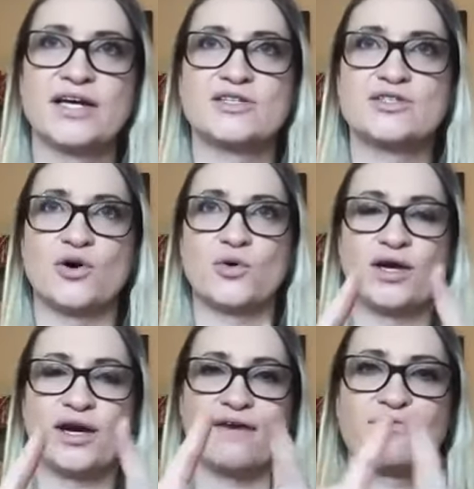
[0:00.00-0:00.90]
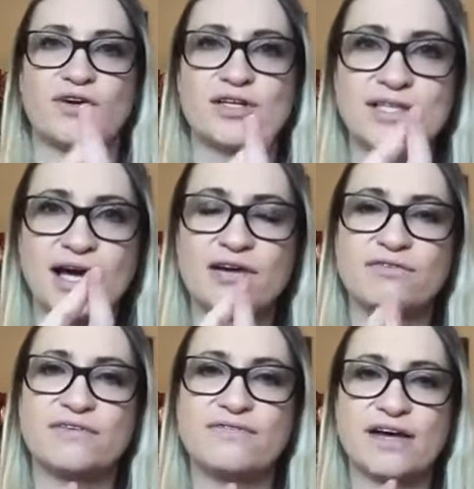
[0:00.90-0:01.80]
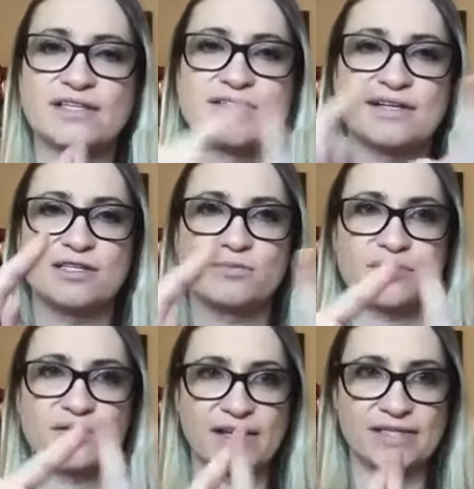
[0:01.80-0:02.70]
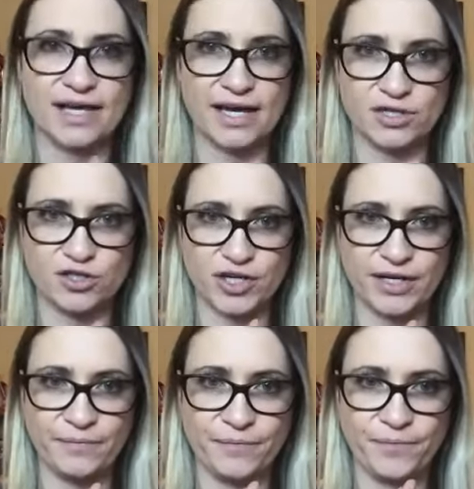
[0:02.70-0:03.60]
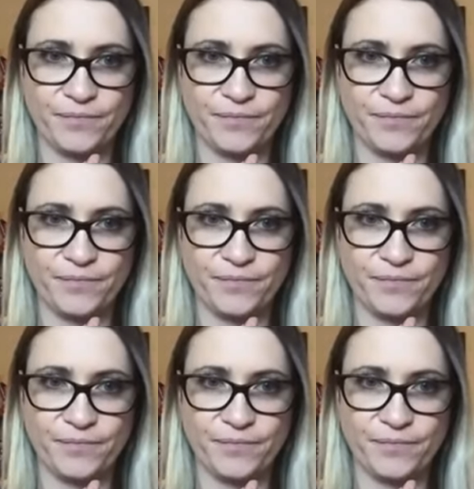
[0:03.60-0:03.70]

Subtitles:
So you have first line of defense is preventing entry,